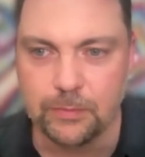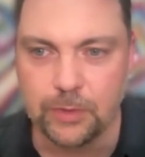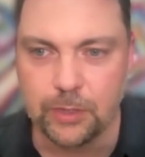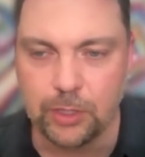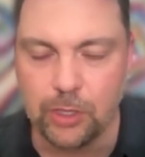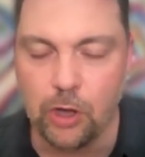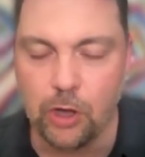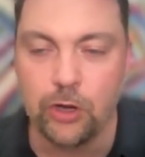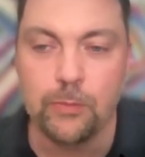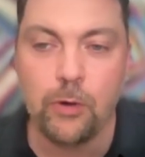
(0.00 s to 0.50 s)

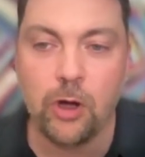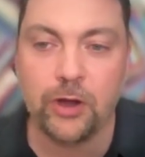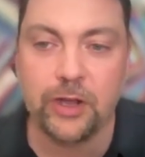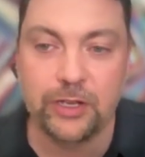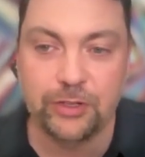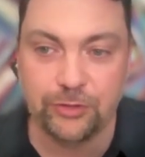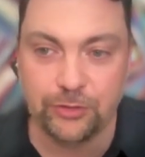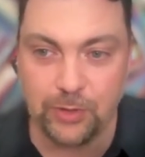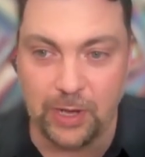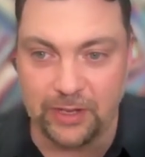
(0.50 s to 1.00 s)
go to market
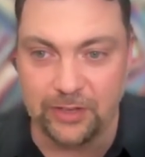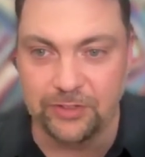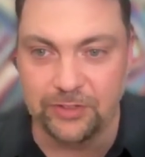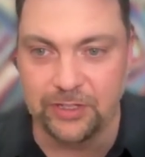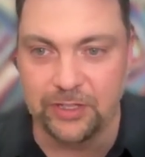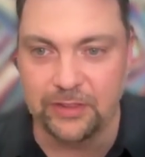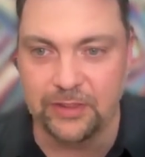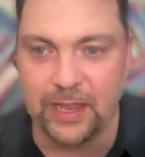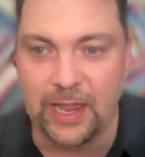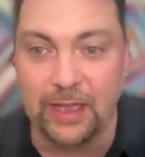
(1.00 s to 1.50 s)

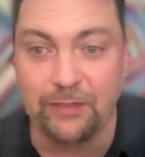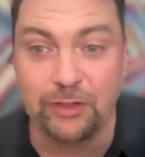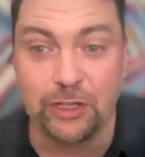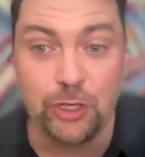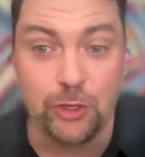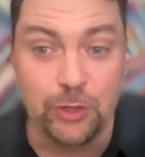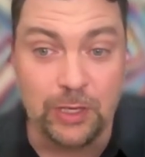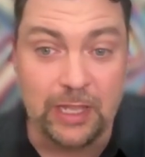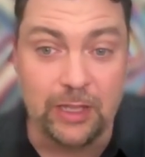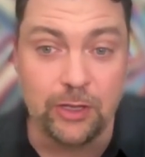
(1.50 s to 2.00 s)
strategy they have a
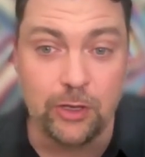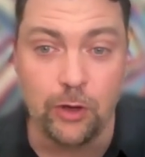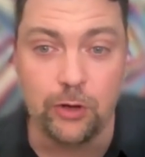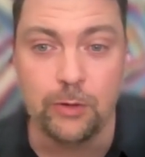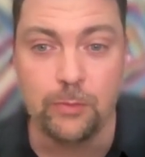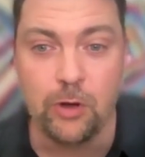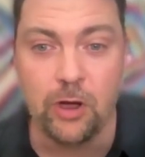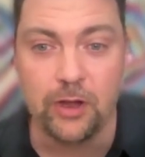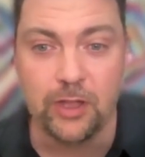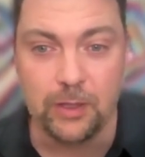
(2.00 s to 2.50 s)
unique go to
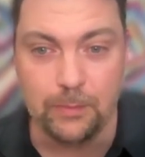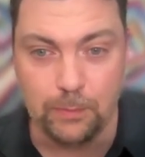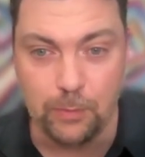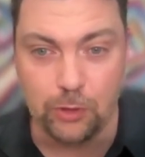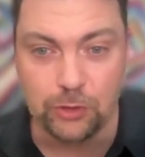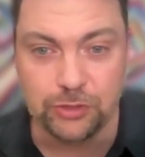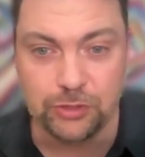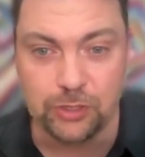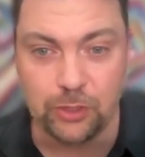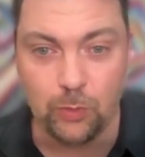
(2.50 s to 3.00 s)
market
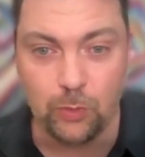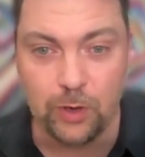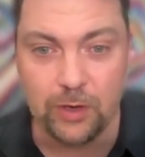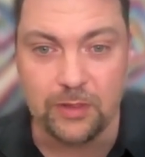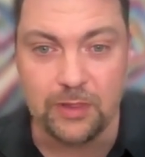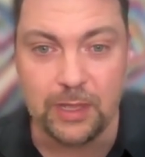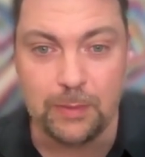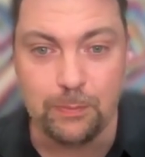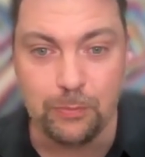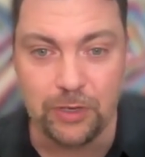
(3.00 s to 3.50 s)
motion where
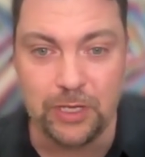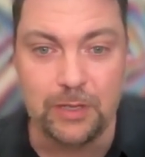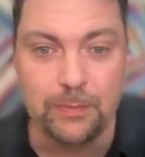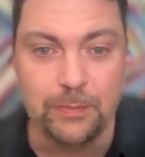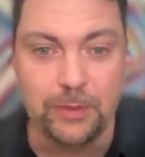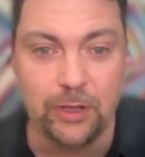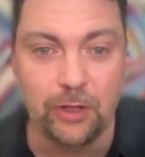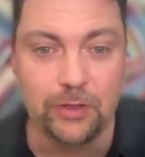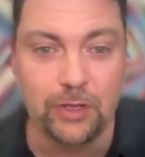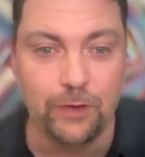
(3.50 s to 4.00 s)
they
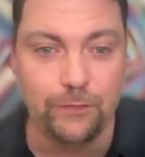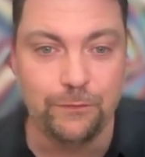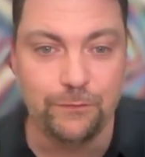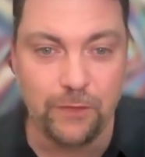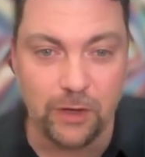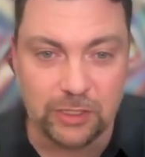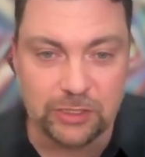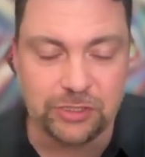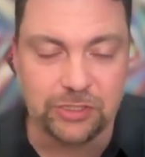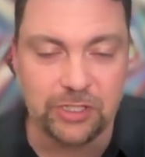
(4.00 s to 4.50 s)
pre-build a
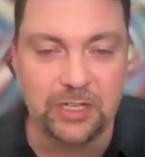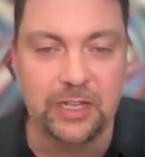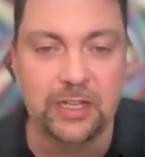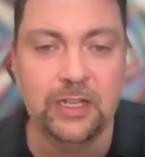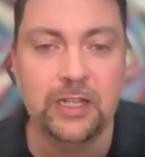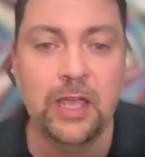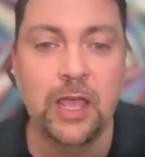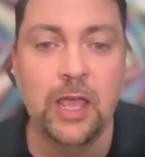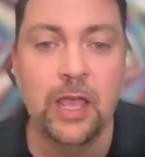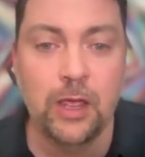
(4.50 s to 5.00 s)
functioning
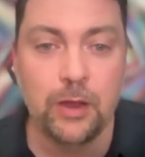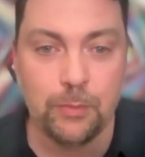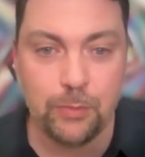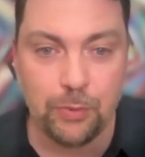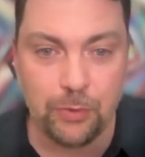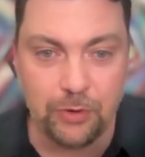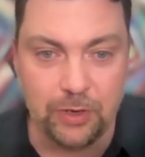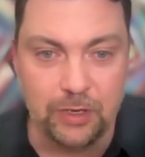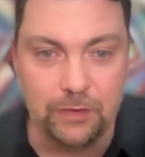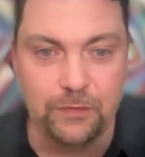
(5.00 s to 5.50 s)

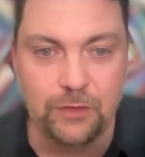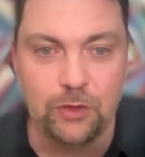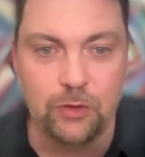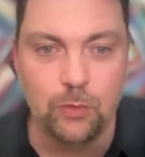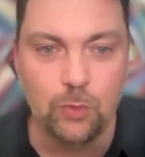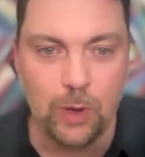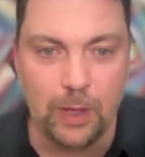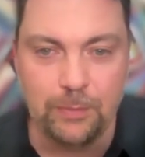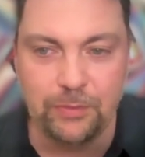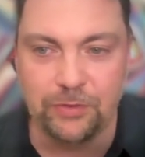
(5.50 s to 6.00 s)
preview
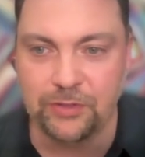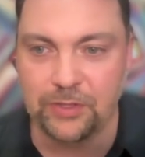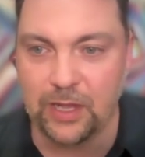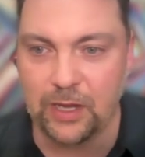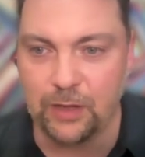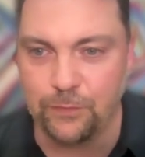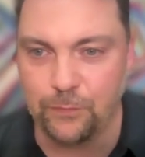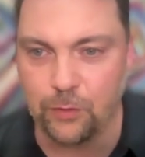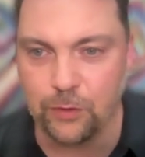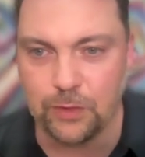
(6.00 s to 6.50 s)

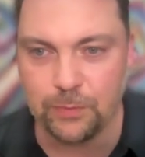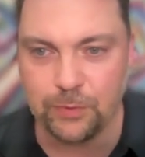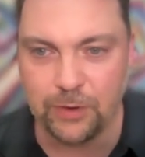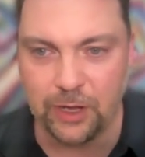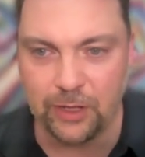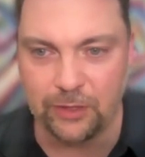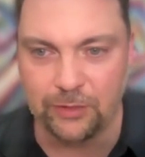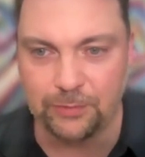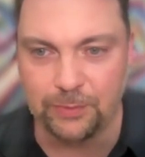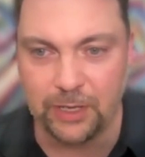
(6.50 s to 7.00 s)
website for the
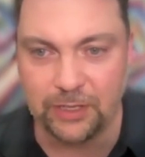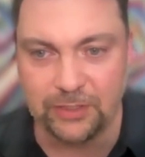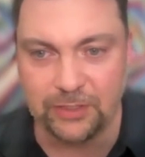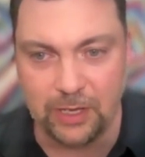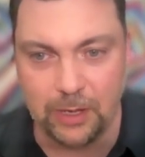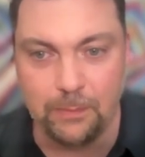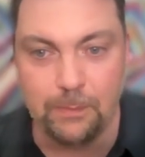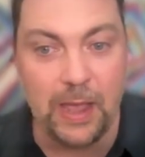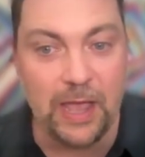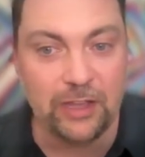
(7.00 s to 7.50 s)
prospect
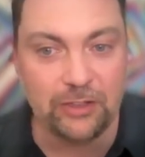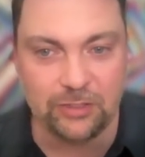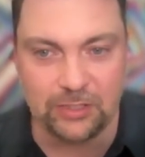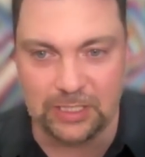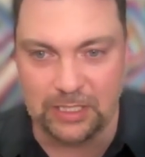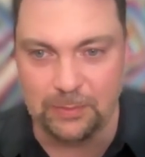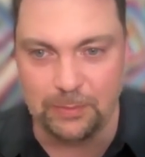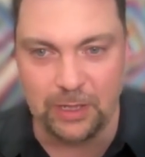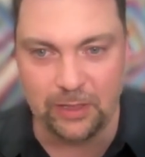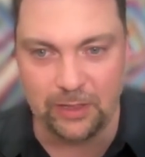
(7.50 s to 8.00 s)
and mass
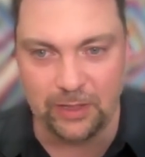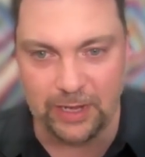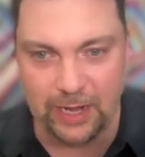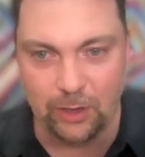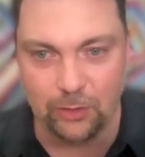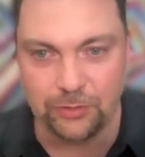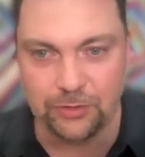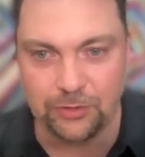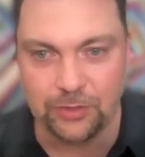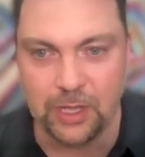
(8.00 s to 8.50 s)
email it
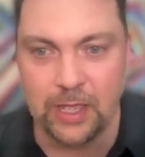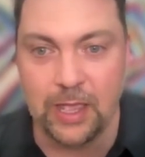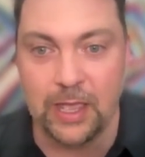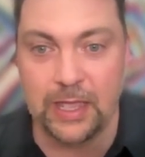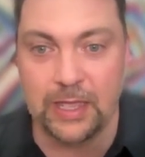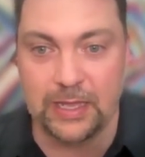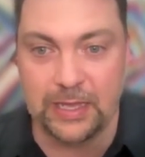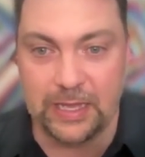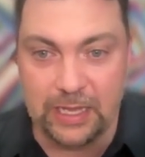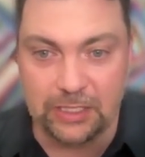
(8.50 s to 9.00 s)
out
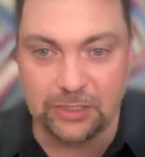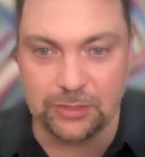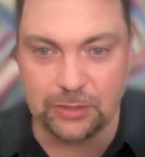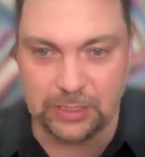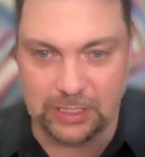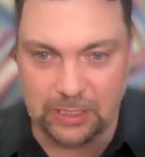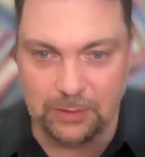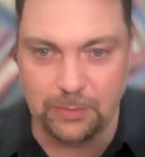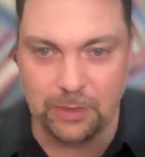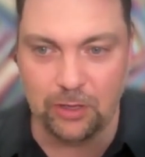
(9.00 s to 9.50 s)
each
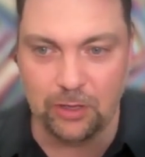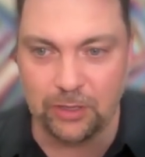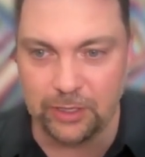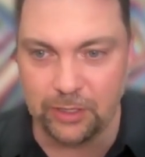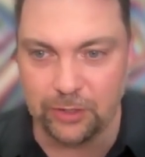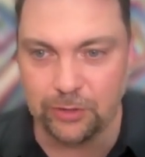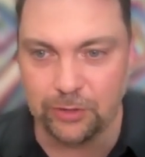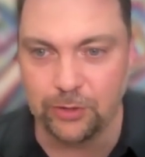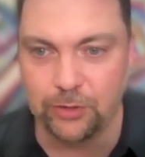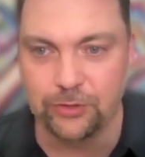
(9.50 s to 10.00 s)
email
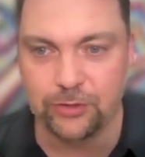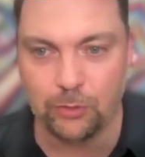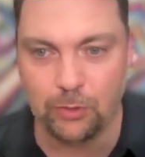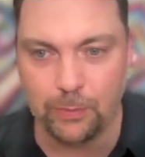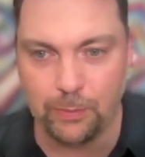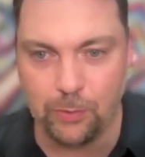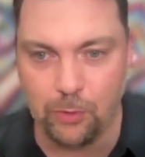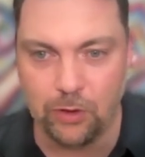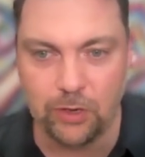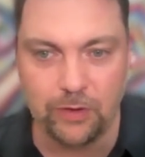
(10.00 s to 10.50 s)
includes a
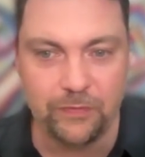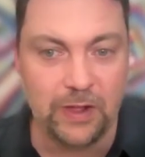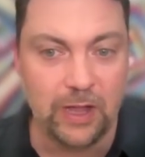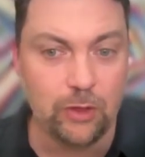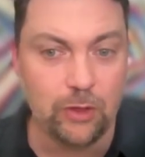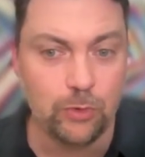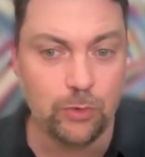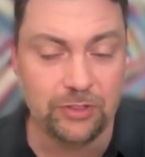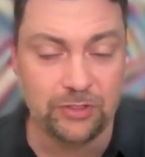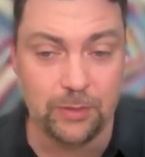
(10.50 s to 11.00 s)
report of how the
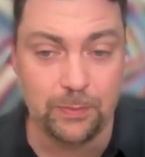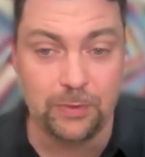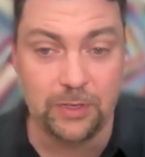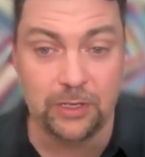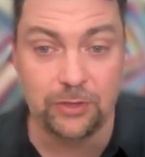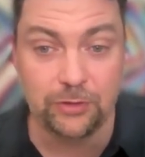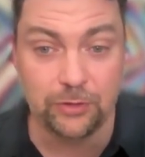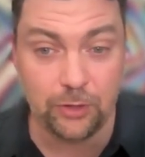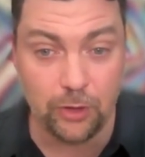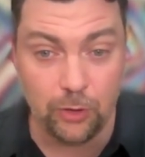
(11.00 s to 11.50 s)

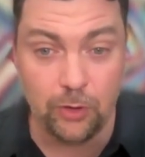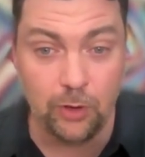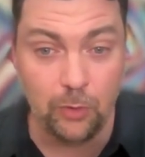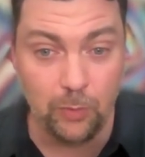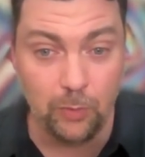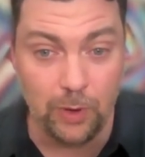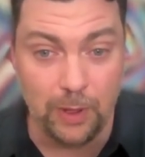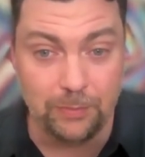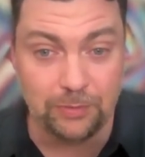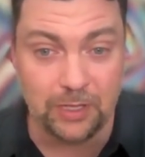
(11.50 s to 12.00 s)
recipient's current
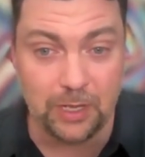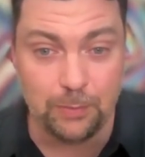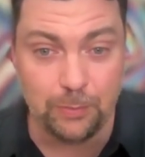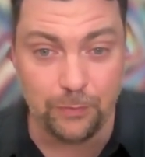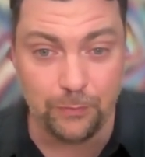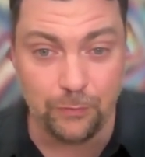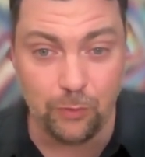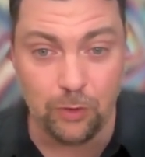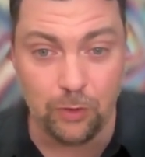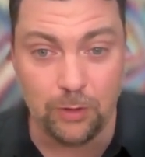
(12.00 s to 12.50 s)
website
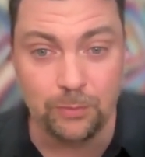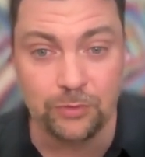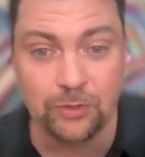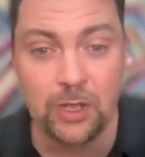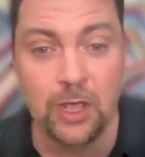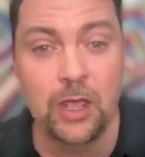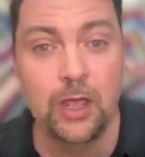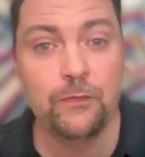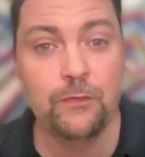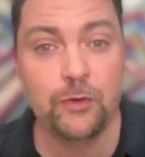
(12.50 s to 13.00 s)
performs
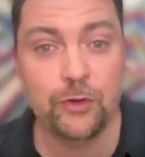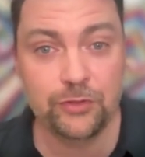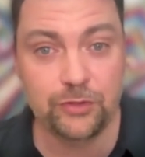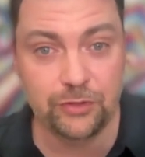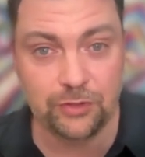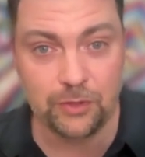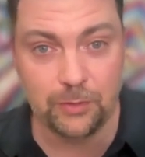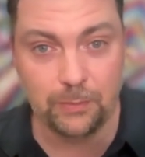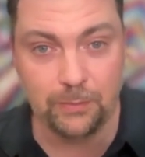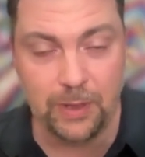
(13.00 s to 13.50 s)

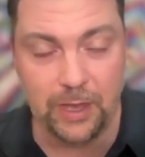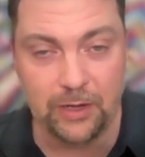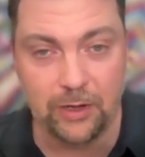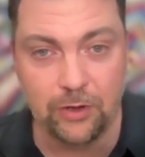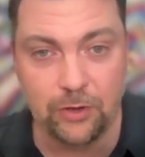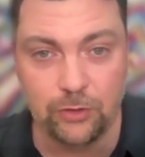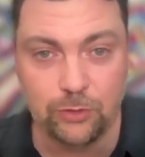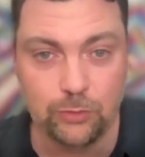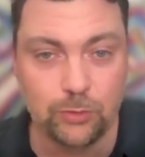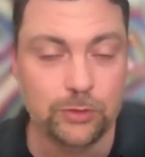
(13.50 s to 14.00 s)
versus
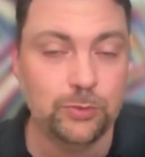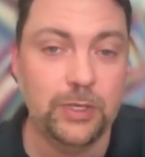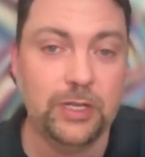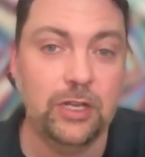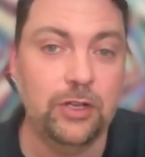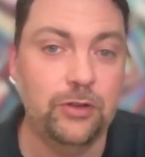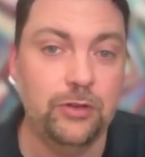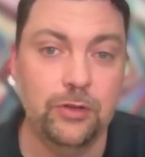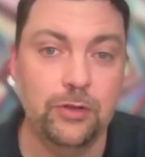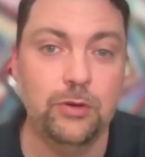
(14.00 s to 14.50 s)
competitors, which we
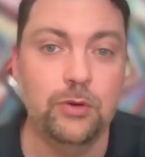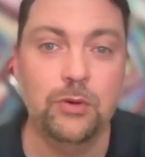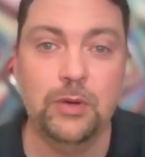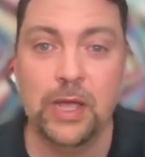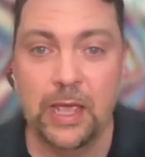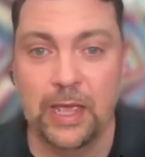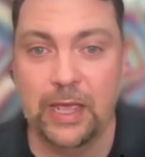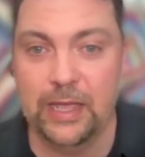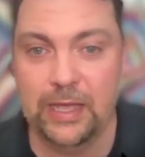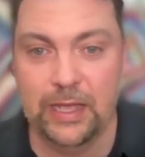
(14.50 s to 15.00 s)
can do
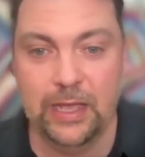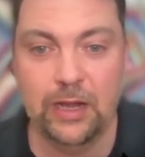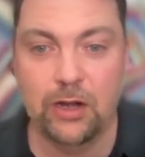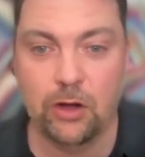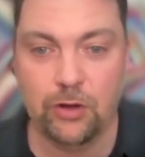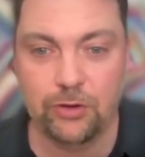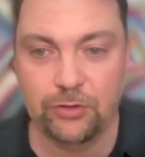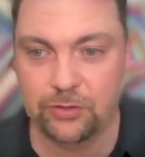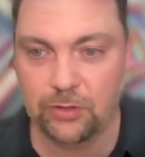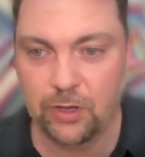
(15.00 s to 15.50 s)
in
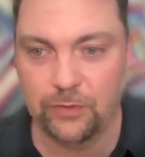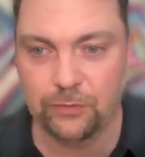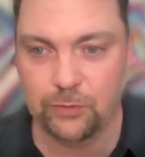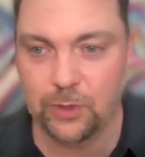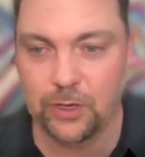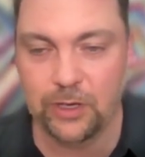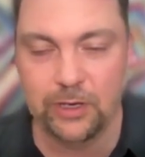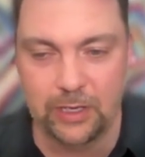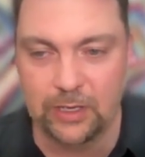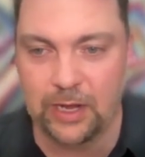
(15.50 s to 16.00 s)
our
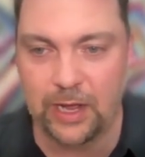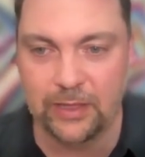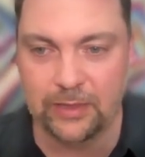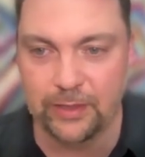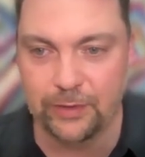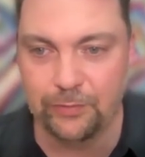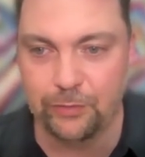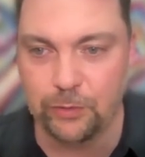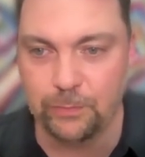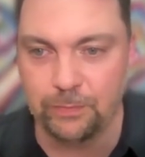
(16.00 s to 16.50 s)
software in high
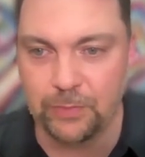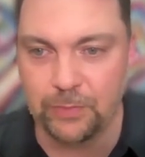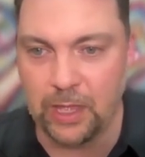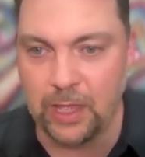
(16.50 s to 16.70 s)
level